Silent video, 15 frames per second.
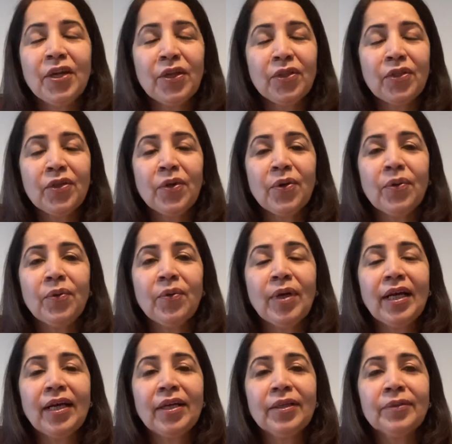So
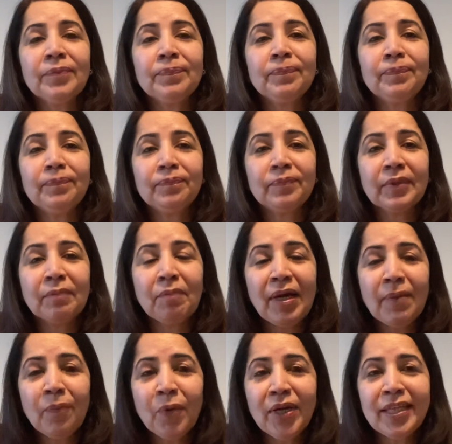my
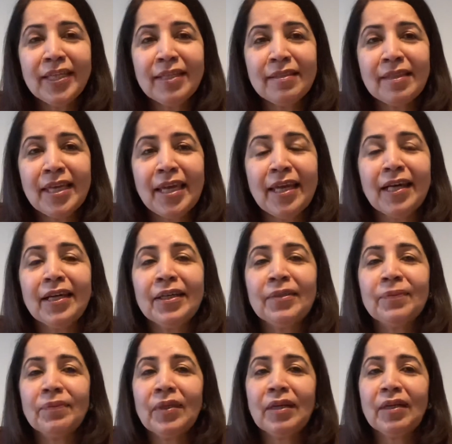point is here,
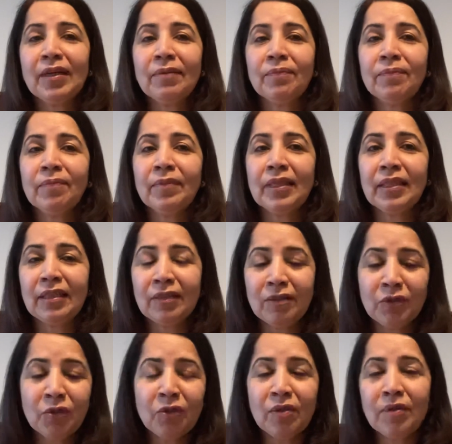
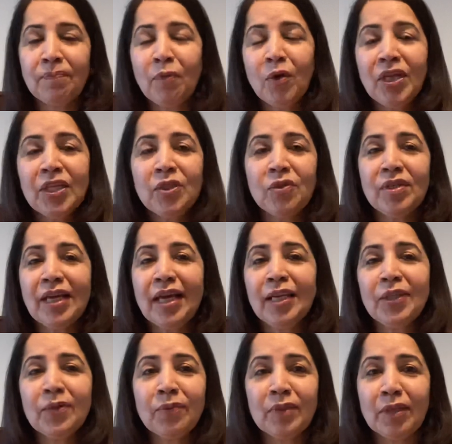to tell
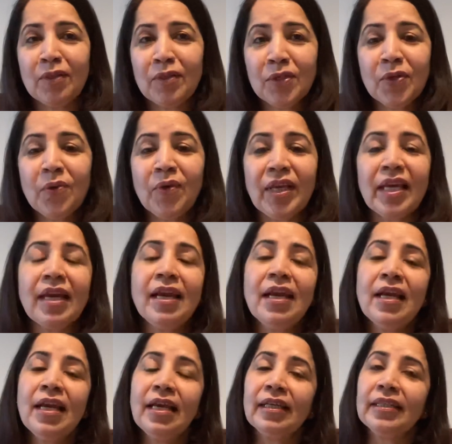you the story
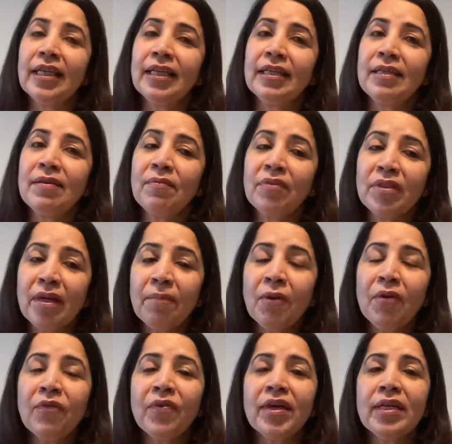that some
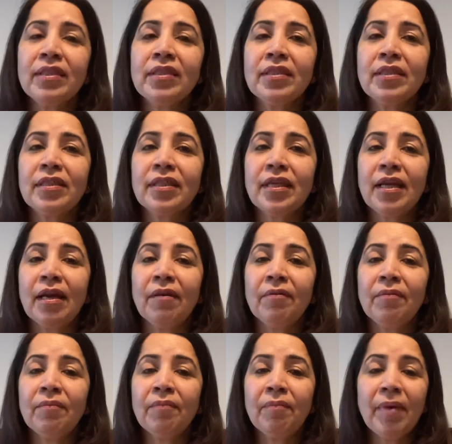of us,
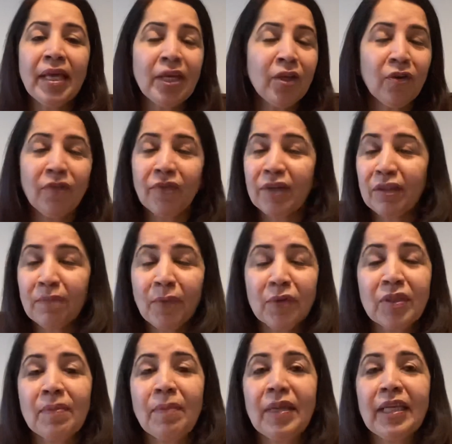many of us
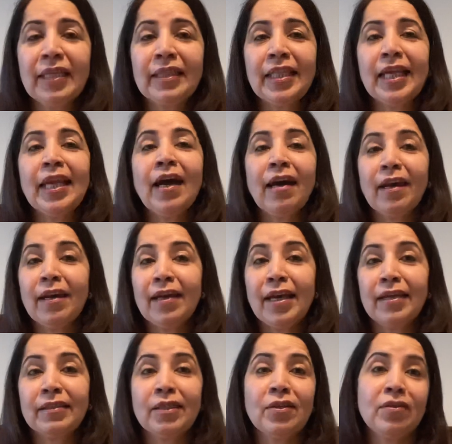possibly, they are
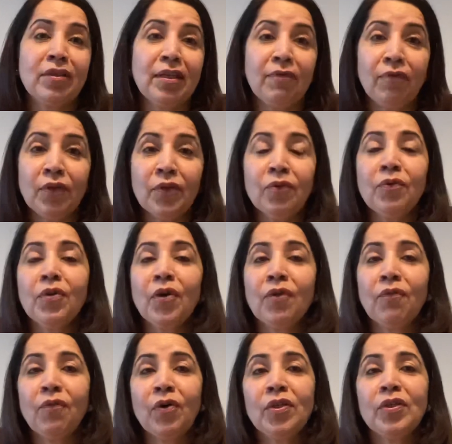like this. They do not
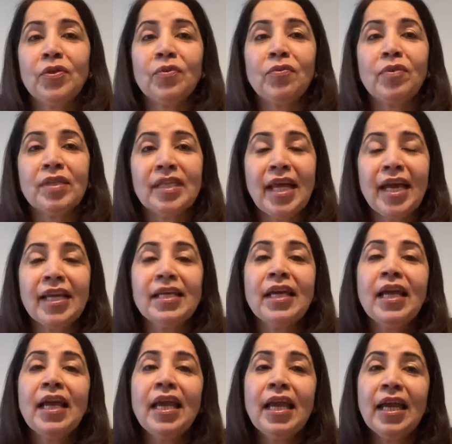want to stand
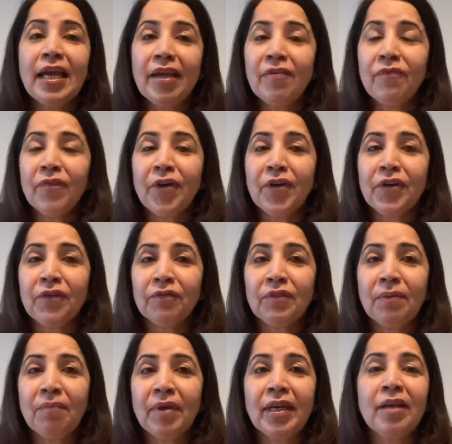in front of the
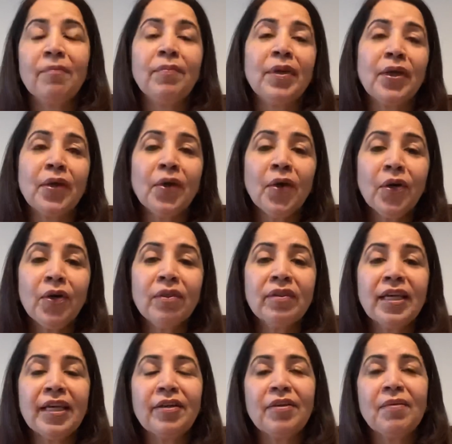mirror because
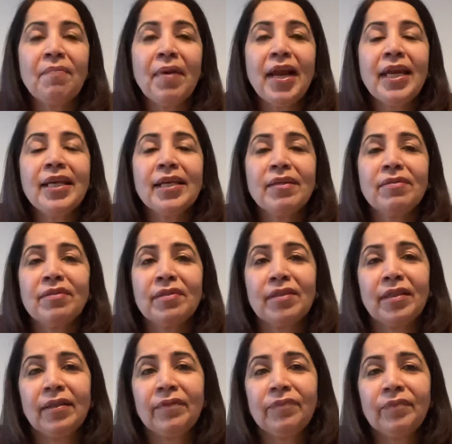it remind us
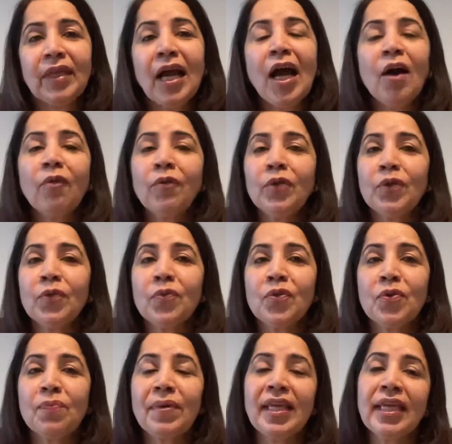the how we used
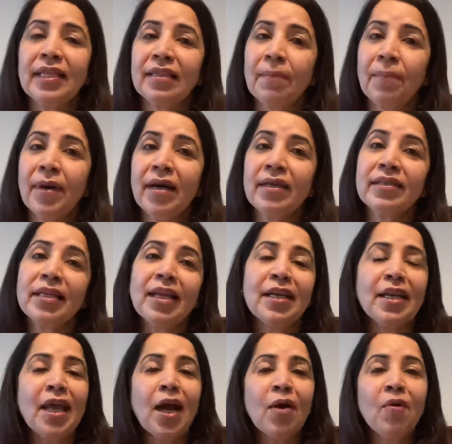to be in the past and
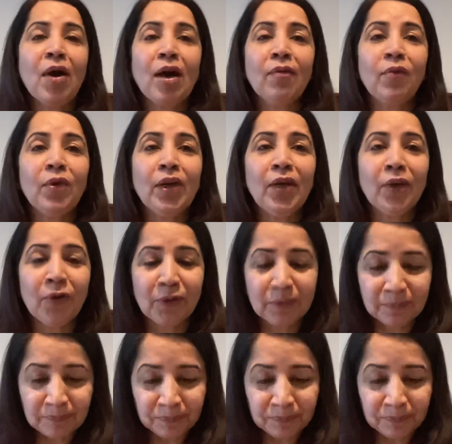now how we look.